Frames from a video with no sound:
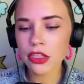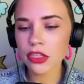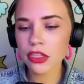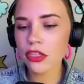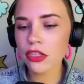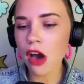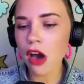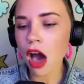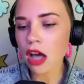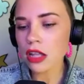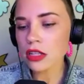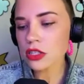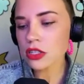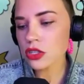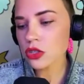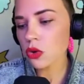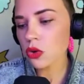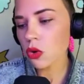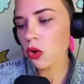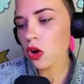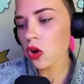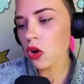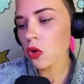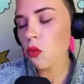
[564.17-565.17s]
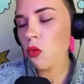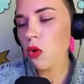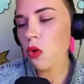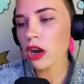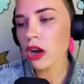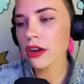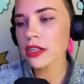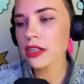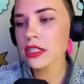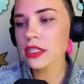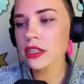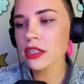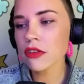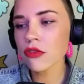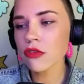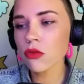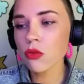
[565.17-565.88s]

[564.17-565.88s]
thoughts or words of